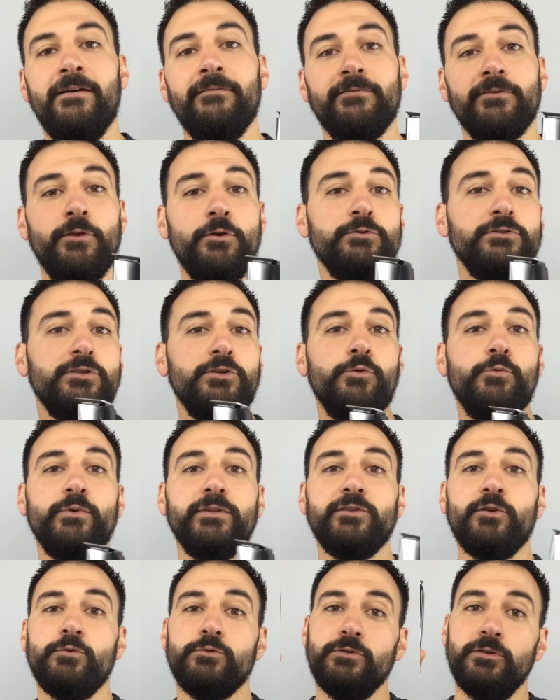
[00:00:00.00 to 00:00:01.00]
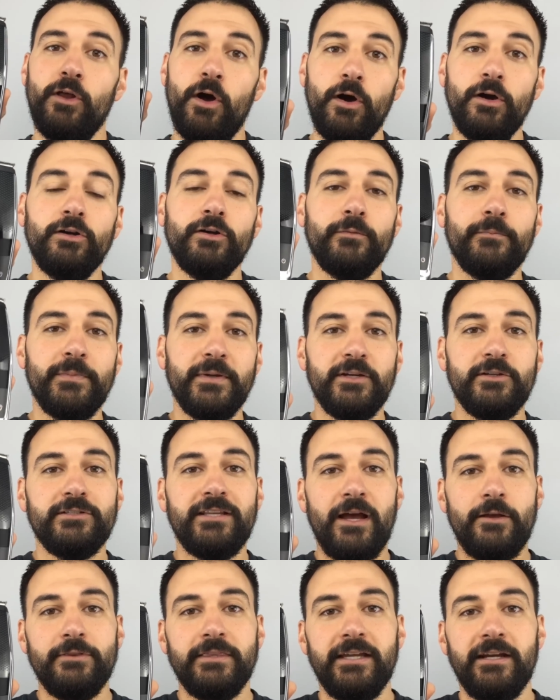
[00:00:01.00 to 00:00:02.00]
For those of you with those longer beards
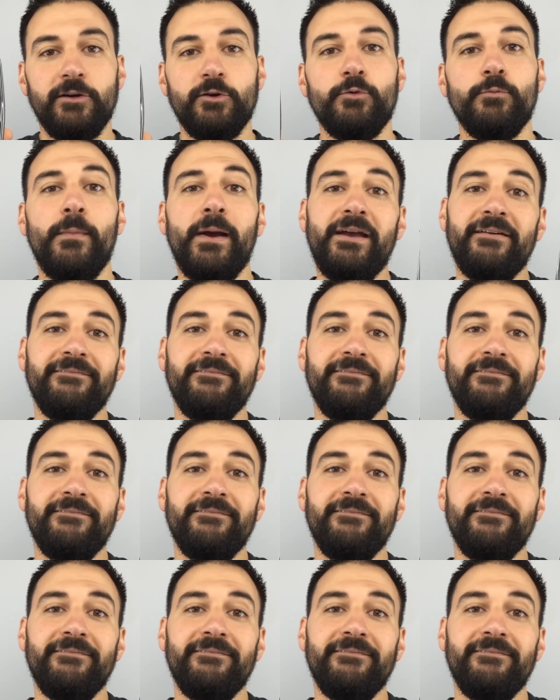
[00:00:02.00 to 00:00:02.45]
out there who may